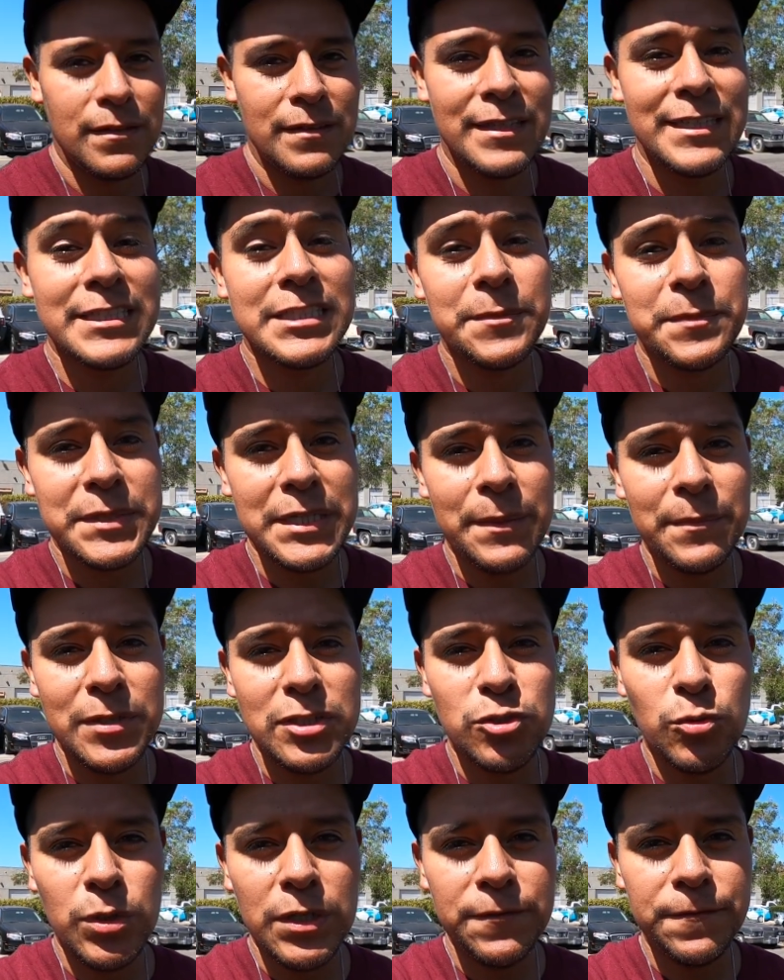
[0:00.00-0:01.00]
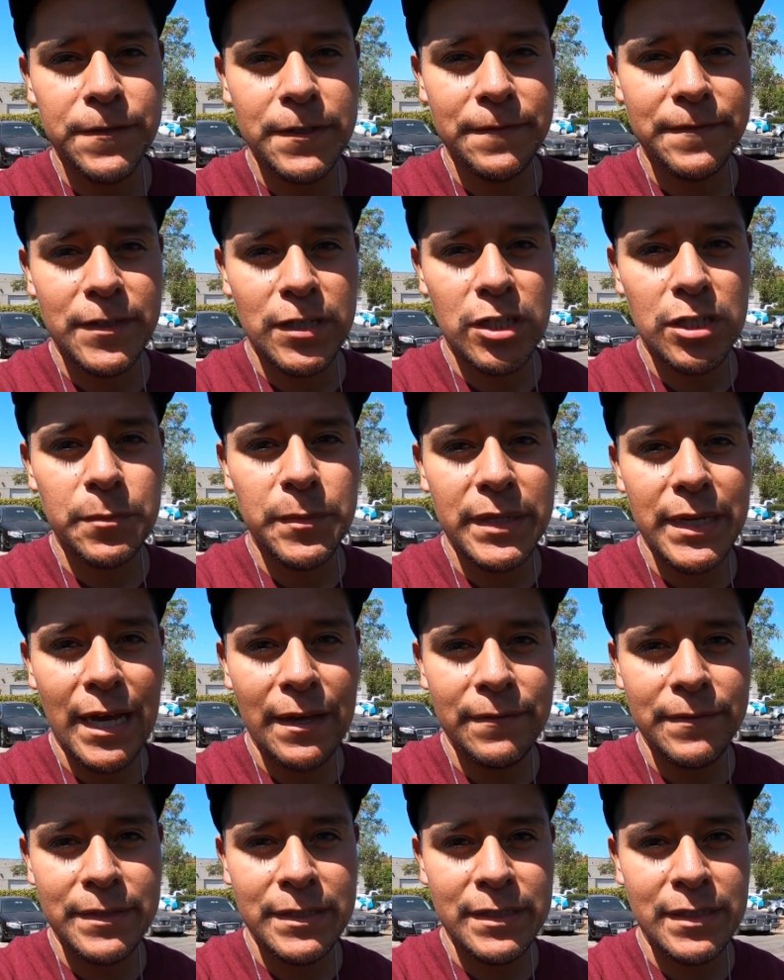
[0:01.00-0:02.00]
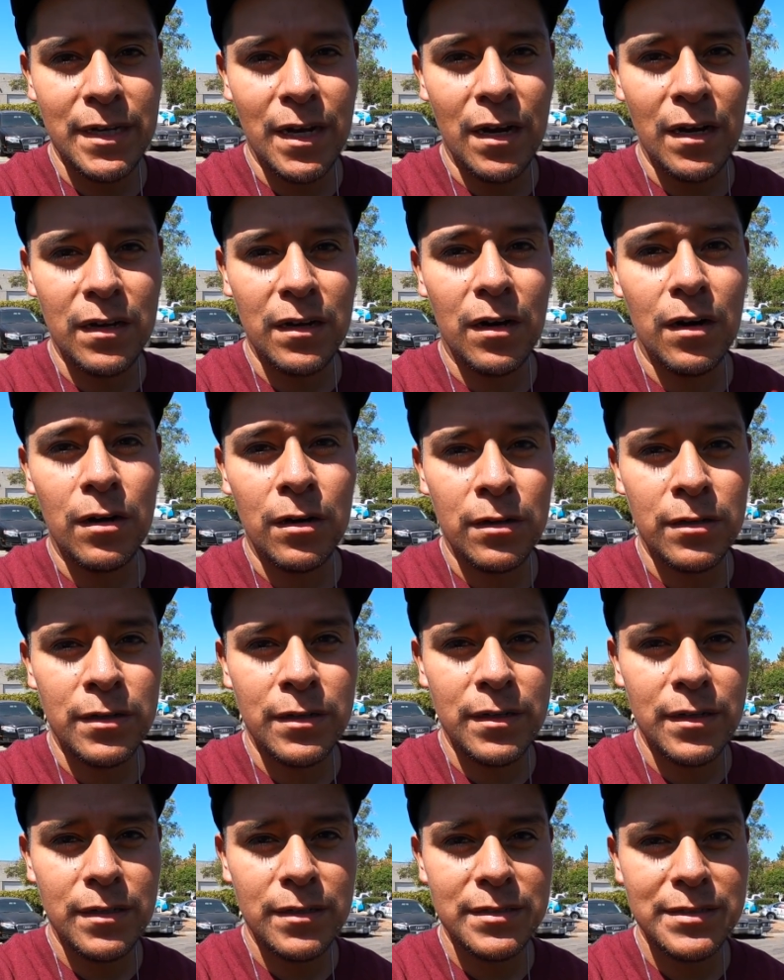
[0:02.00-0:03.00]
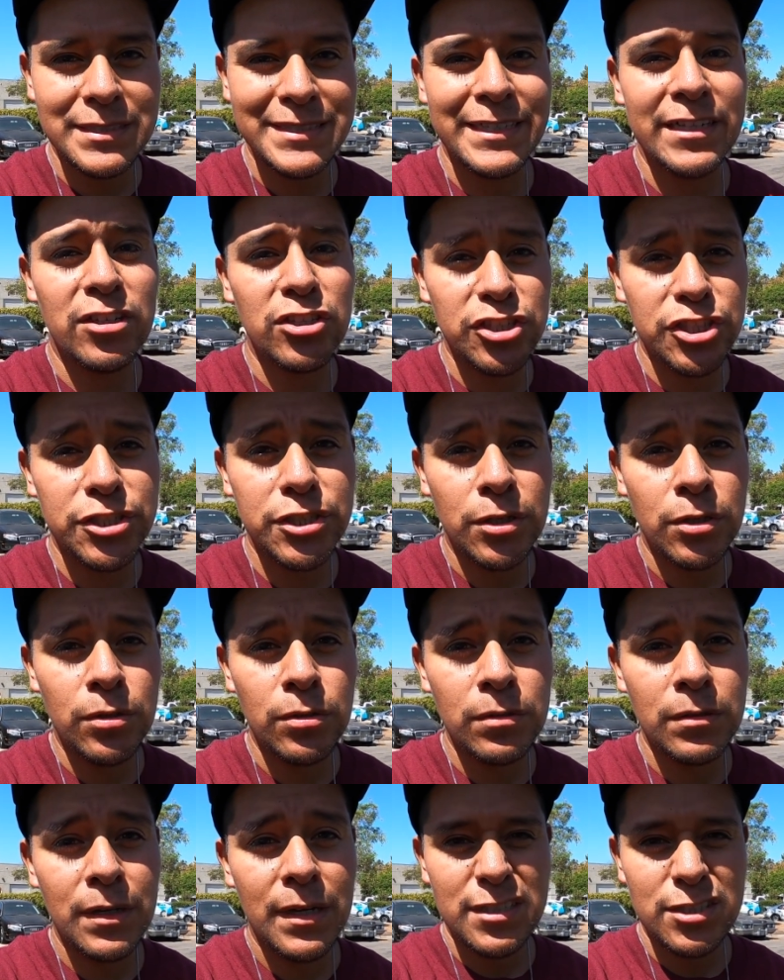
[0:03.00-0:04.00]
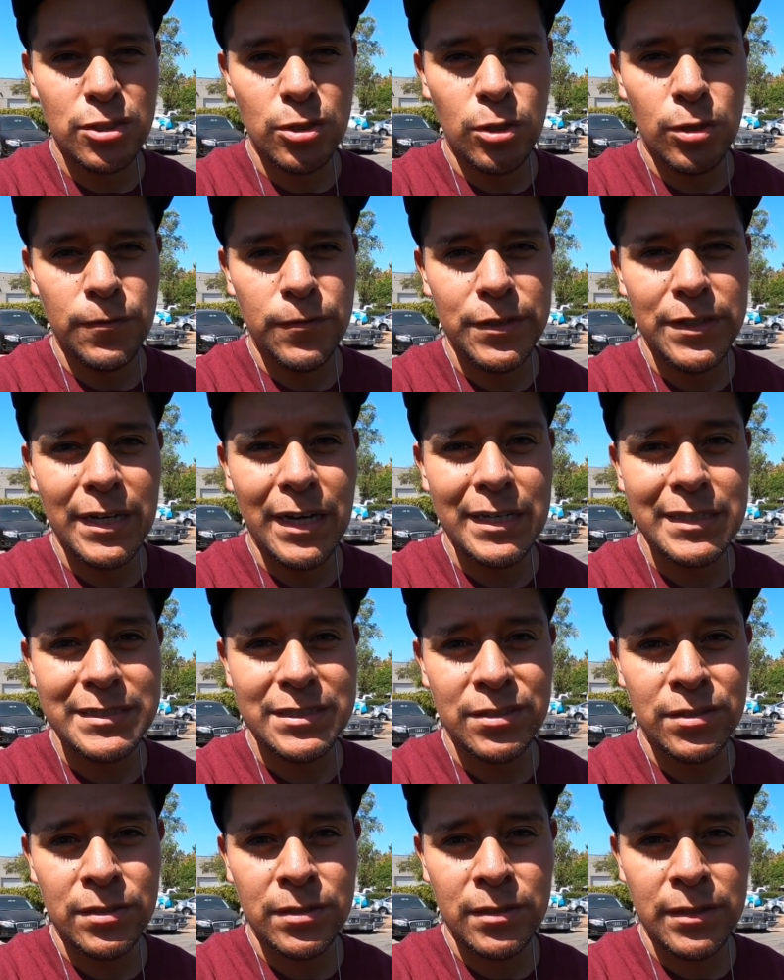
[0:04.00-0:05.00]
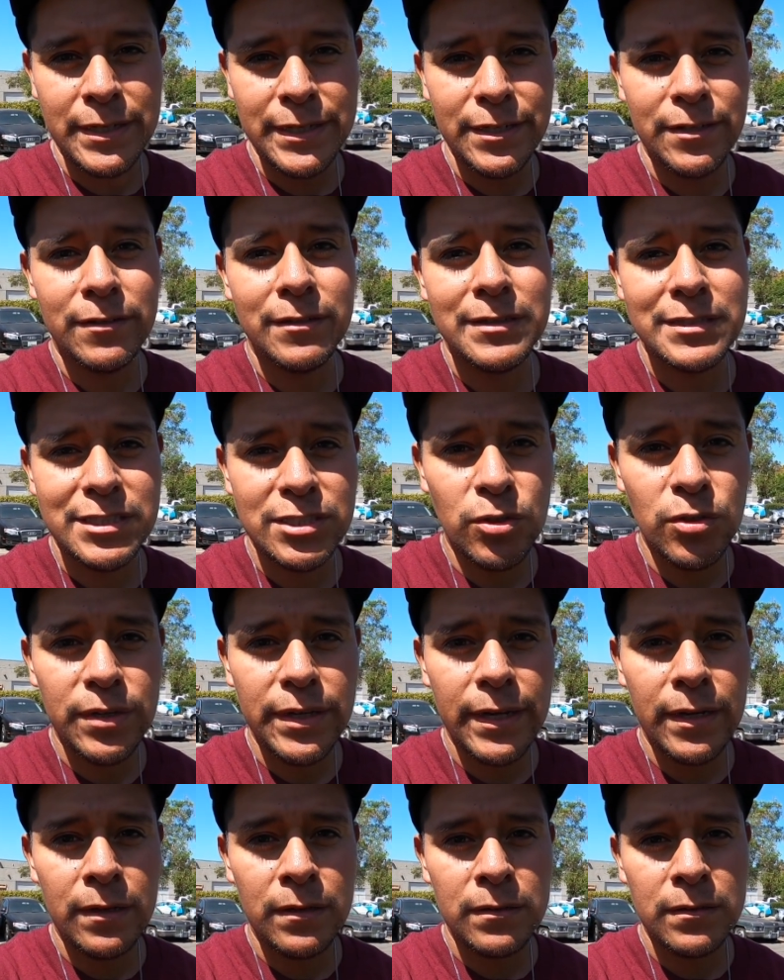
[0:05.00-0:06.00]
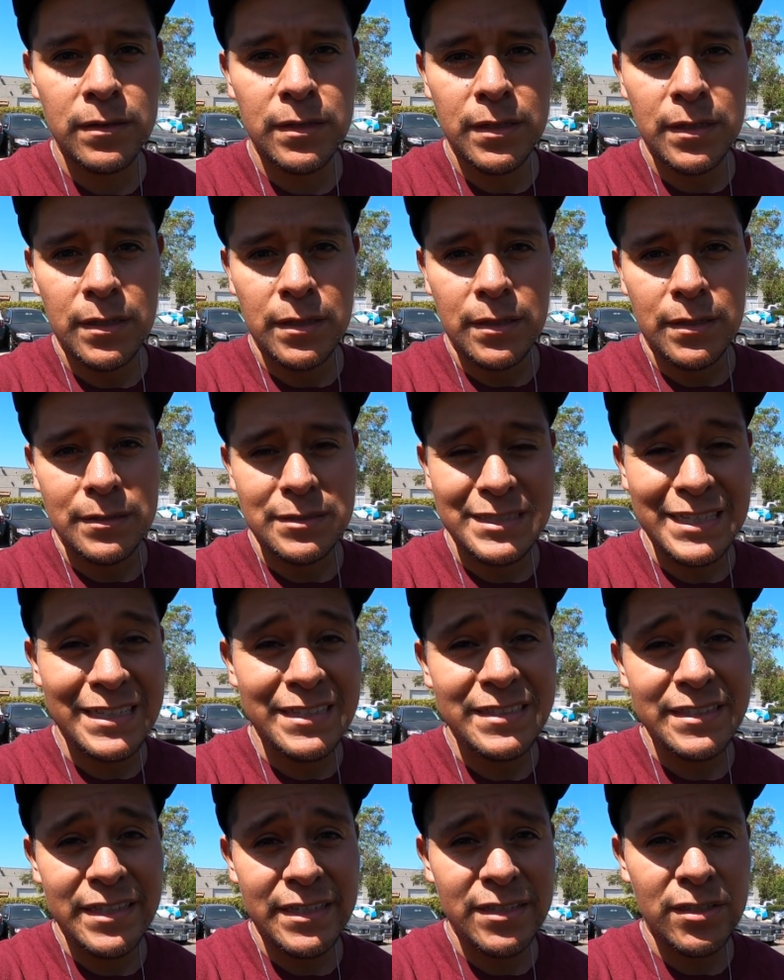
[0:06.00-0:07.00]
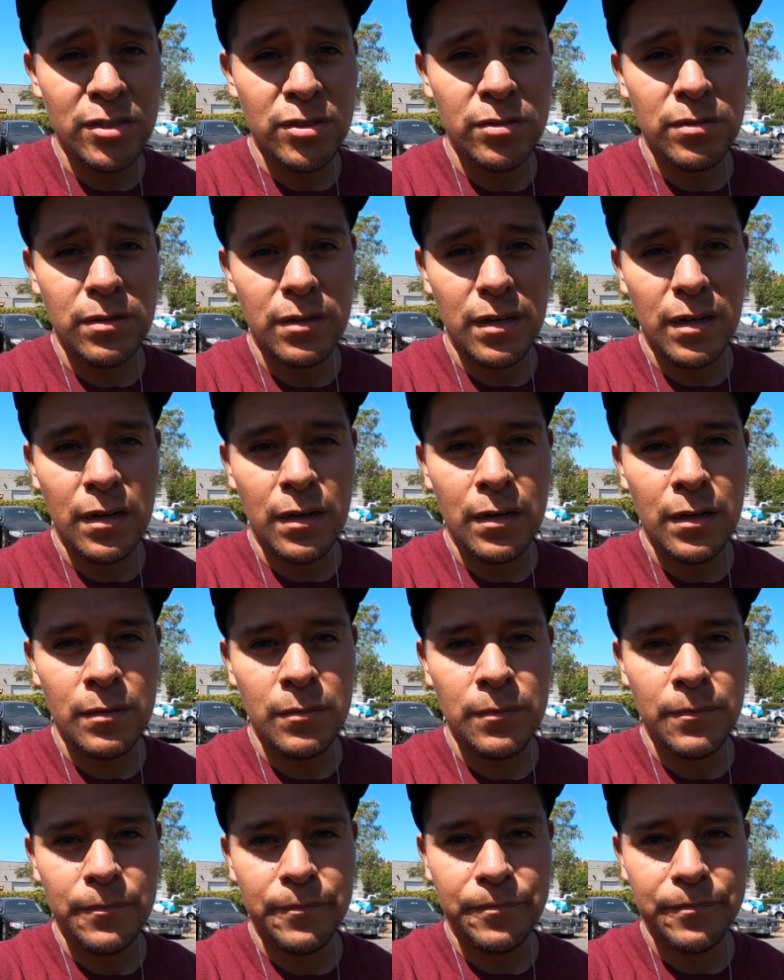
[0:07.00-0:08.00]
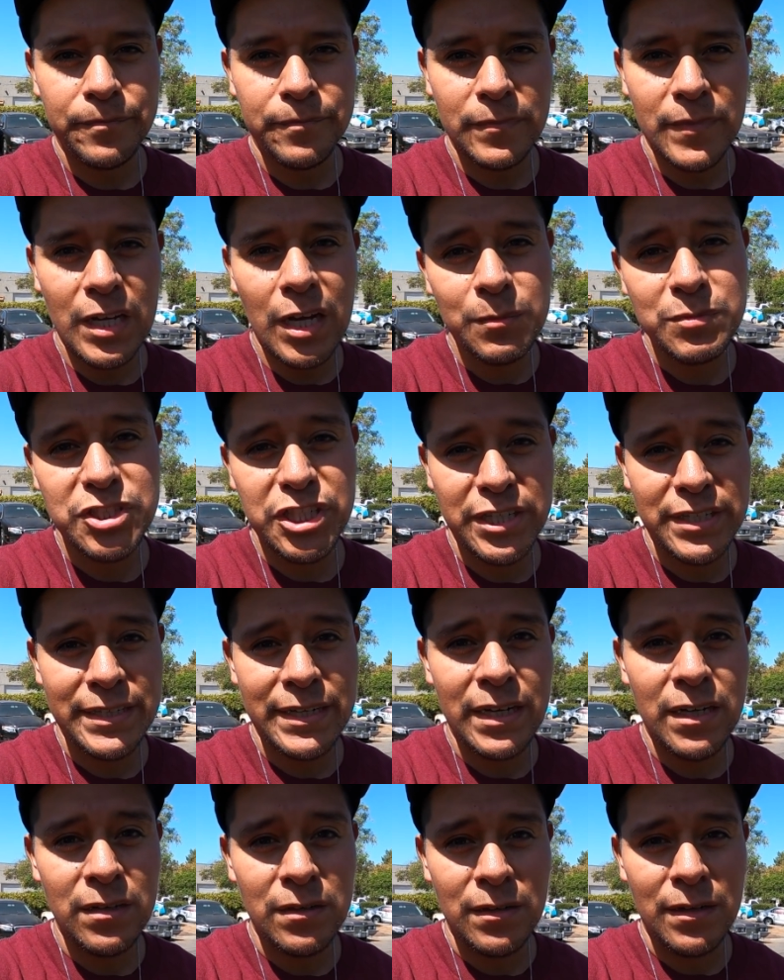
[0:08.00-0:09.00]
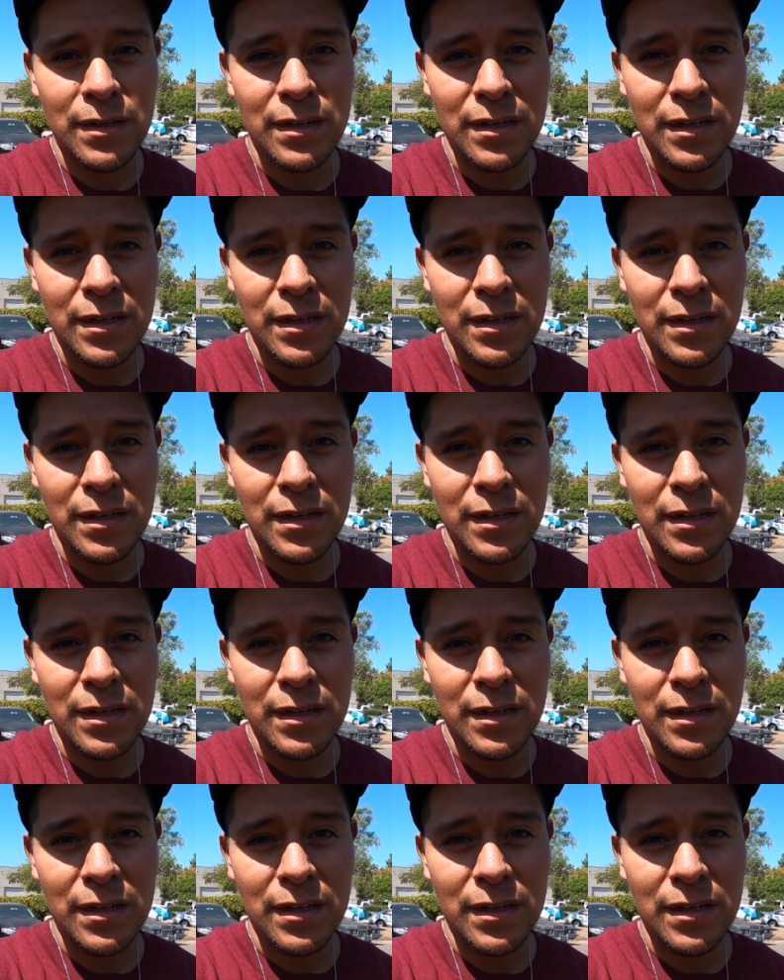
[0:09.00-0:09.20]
This September 25th, they're gonna be having a car sale show. So if you guys are here in SoCal, San Diego, um, come check it out.